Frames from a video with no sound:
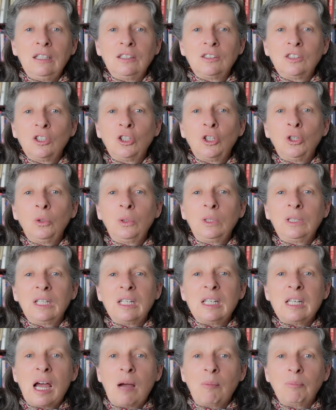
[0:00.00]
secured the
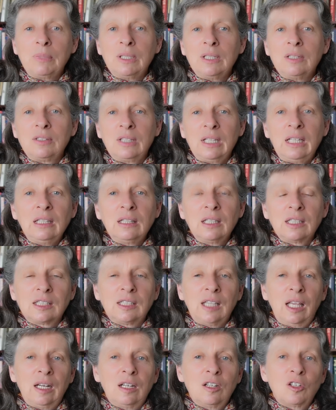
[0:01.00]
numbers in the
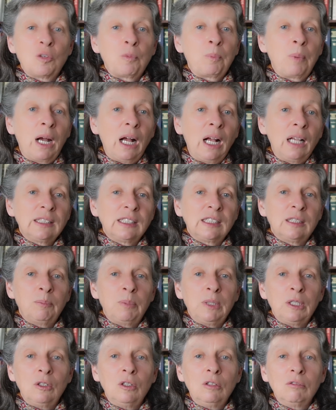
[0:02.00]
Senate to pass the
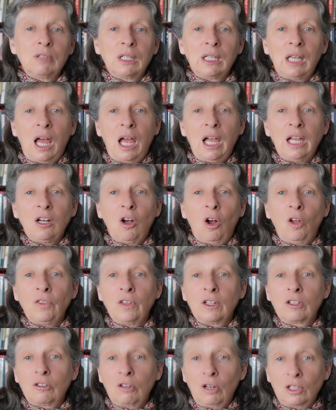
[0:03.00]
bill, relying on the
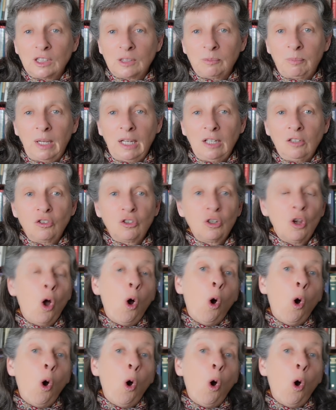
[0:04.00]
crossbench,